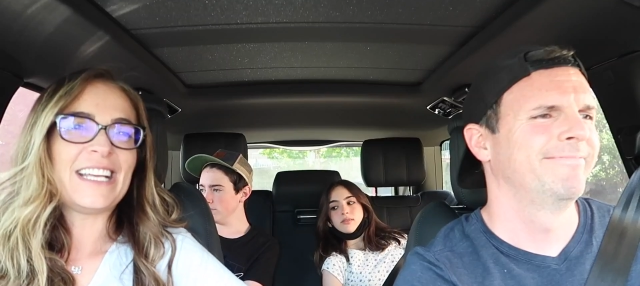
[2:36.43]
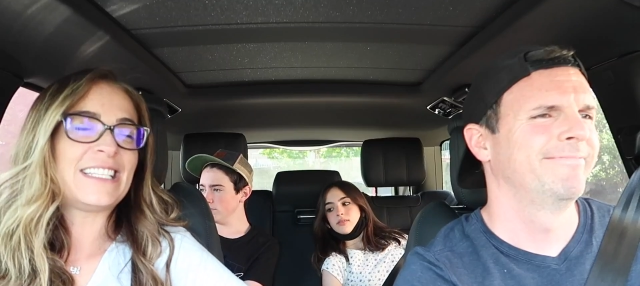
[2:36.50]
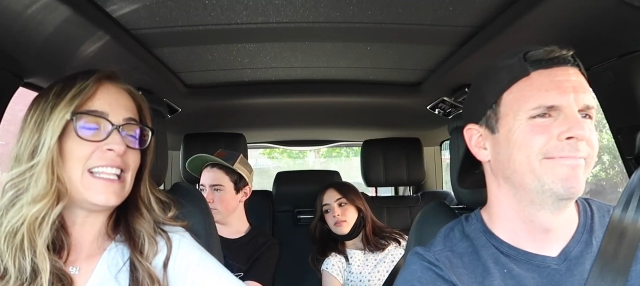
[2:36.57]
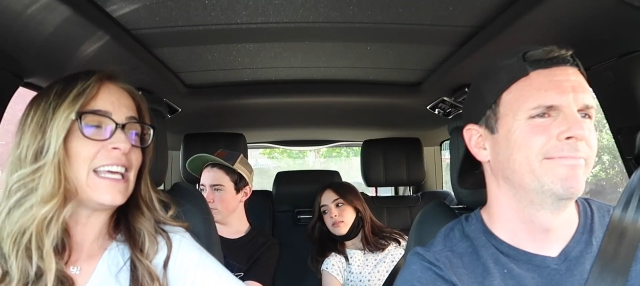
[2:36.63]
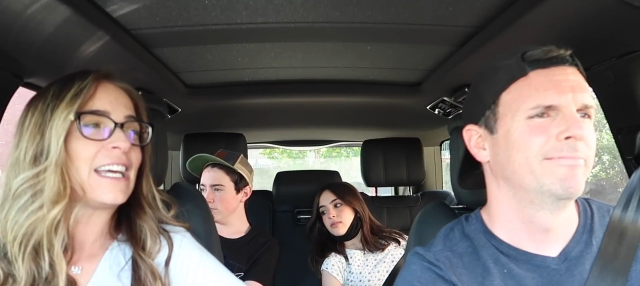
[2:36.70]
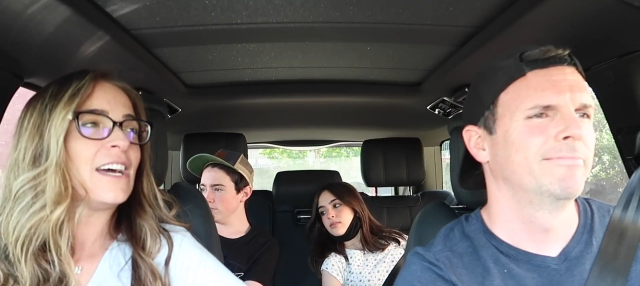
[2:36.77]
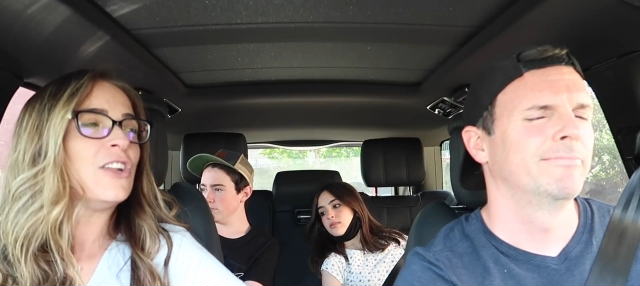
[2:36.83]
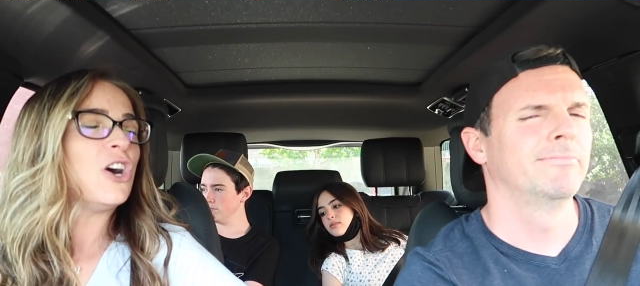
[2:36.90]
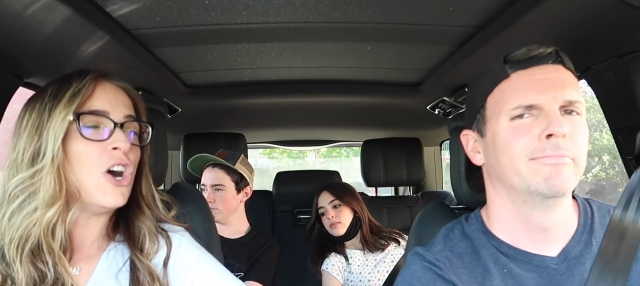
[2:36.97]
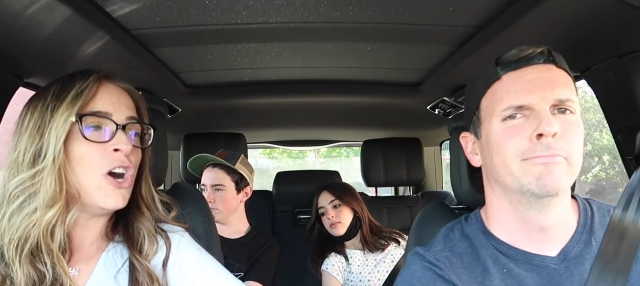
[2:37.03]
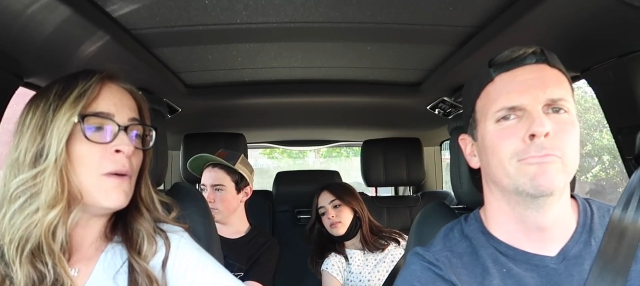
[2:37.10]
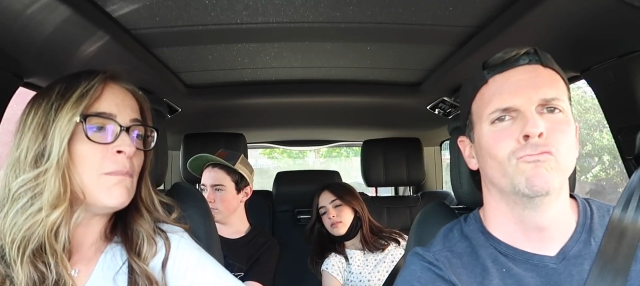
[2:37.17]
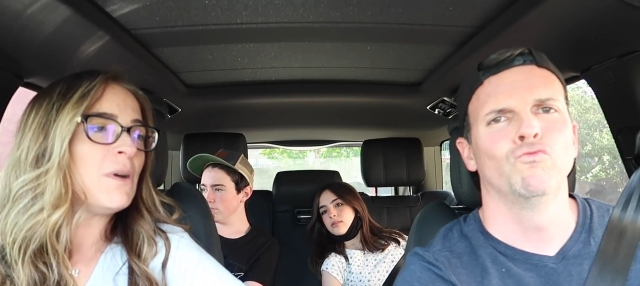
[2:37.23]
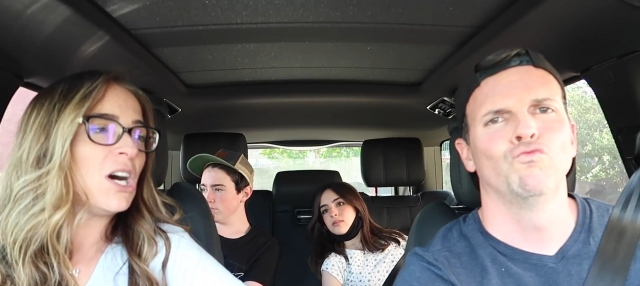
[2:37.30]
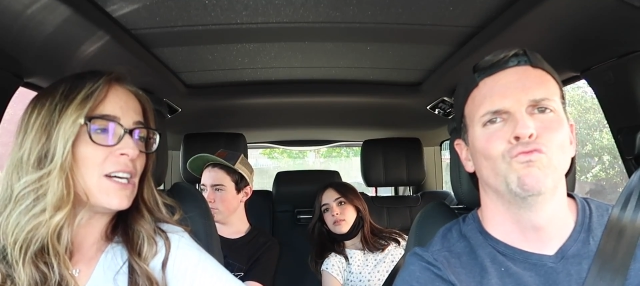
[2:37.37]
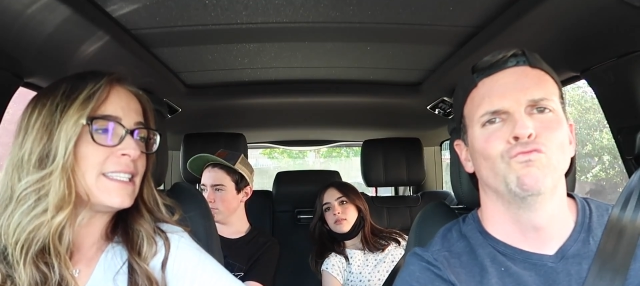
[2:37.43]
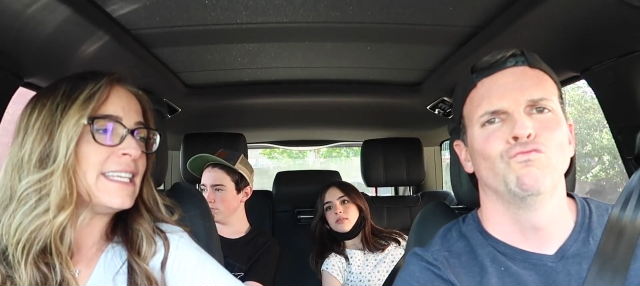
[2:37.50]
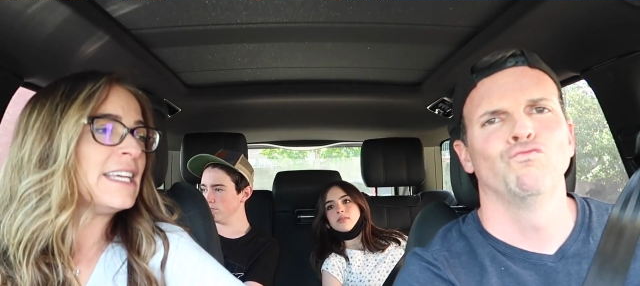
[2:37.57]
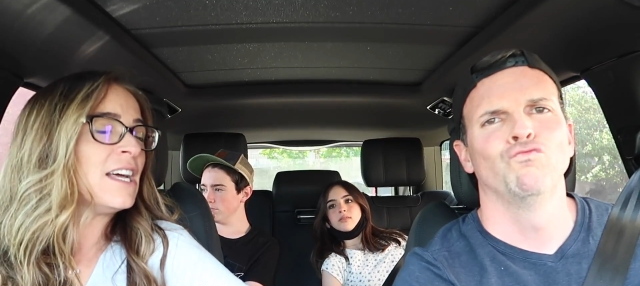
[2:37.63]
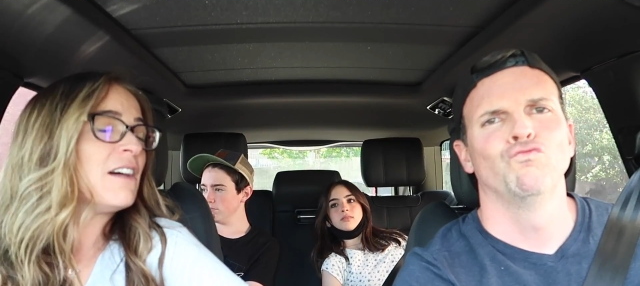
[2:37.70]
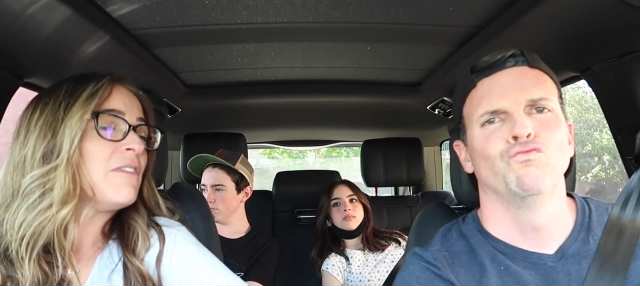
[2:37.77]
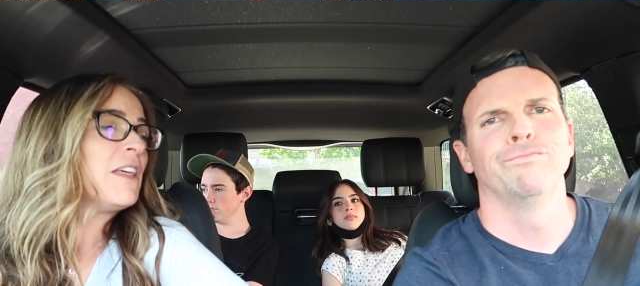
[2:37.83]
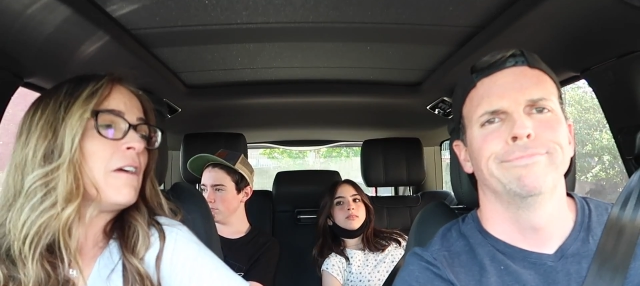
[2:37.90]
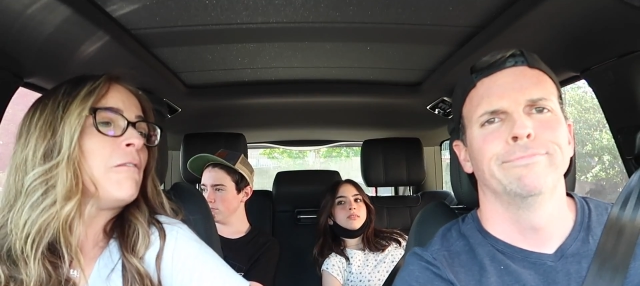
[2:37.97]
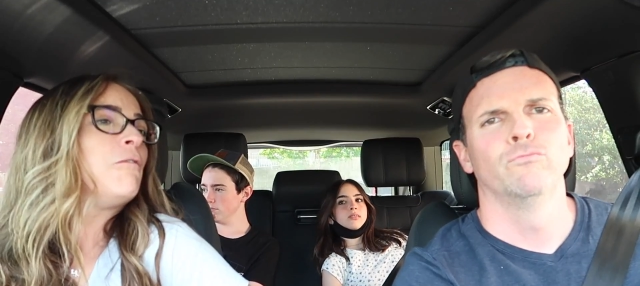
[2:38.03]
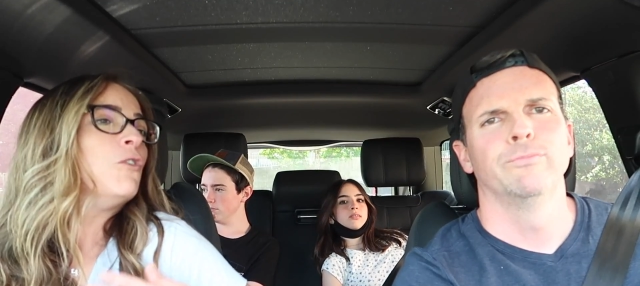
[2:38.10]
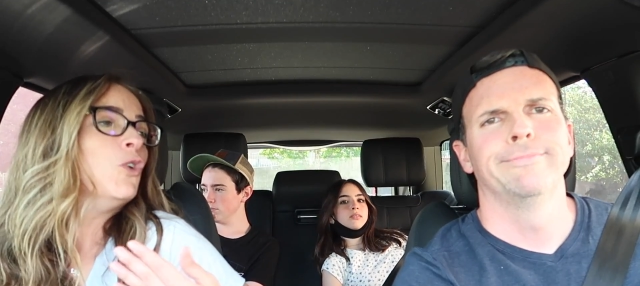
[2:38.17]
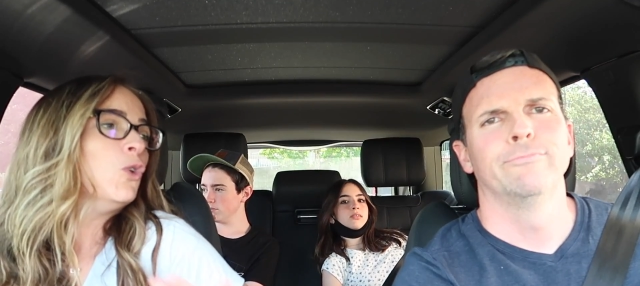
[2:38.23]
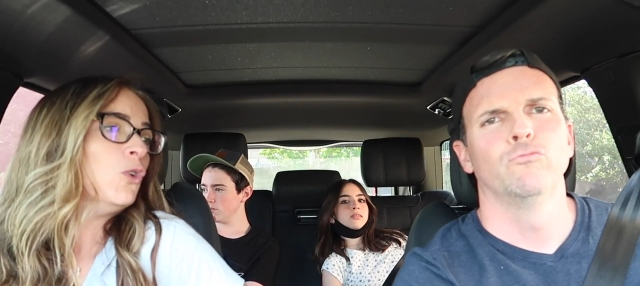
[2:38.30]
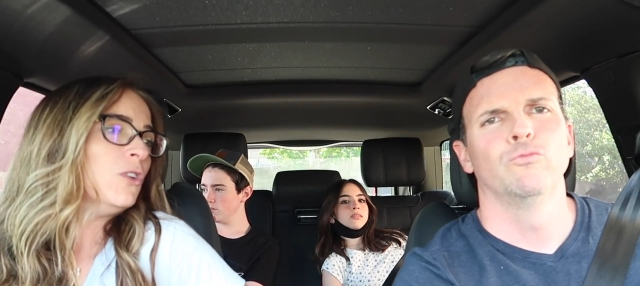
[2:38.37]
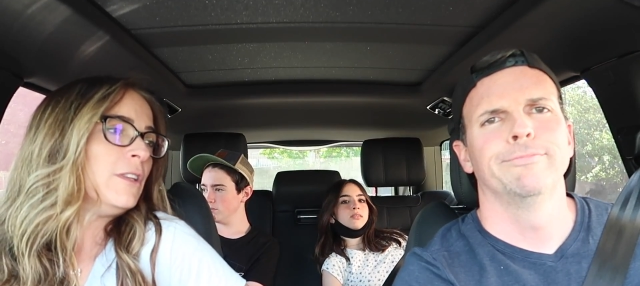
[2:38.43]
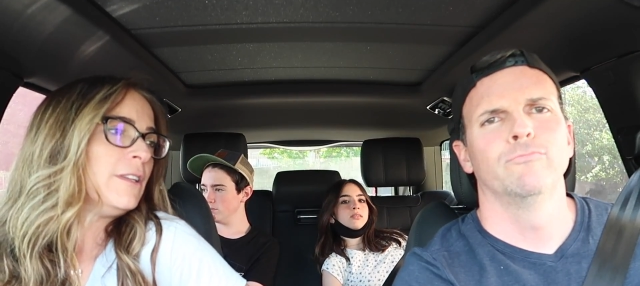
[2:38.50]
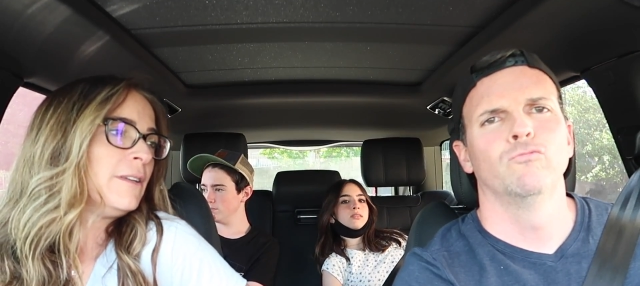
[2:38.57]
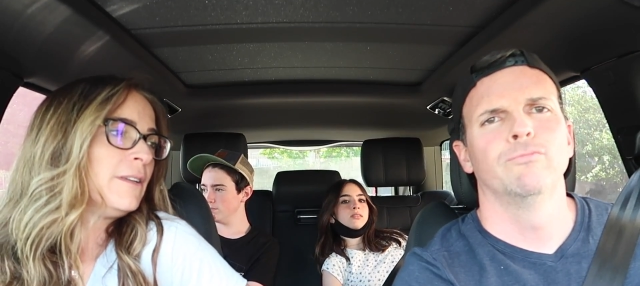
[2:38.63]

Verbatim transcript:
Speaker 1: It's like an unboxing of their food.